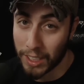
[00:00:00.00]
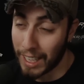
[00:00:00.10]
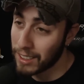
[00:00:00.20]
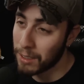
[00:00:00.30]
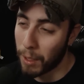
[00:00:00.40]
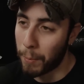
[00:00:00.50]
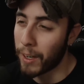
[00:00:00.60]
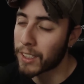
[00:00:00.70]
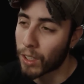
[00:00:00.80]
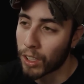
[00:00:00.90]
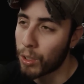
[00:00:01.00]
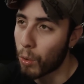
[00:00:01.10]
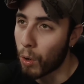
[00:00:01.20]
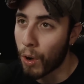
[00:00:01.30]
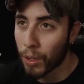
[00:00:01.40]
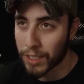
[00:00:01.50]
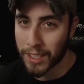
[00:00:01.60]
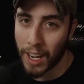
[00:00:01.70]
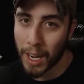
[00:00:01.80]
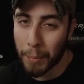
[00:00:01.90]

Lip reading: I seen my parents argue all the time.